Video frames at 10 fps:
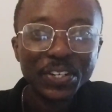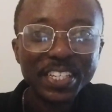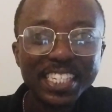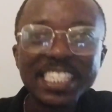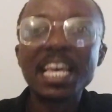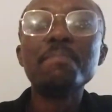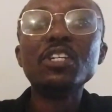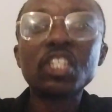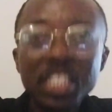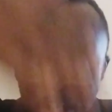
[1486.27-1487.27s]
semi
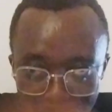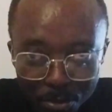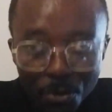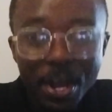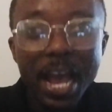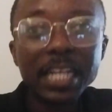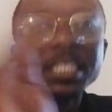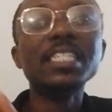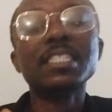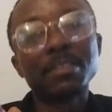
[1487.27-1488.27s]

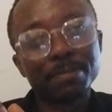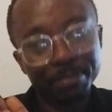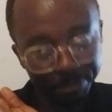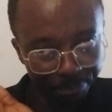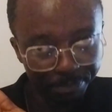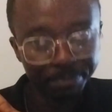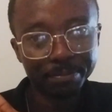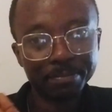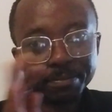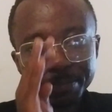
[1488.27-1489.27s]
shimweni.
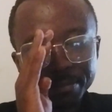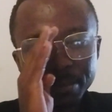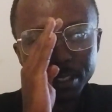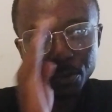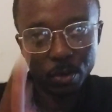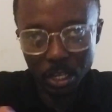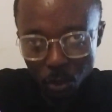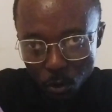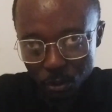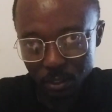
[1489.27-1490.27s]
When he
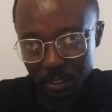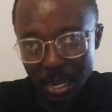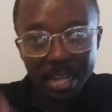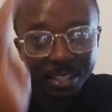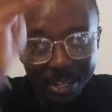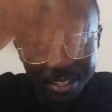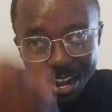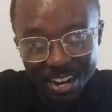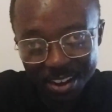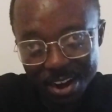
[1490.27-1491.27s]
goes under
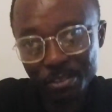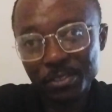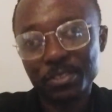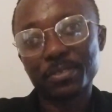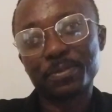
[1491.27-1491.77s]
that ground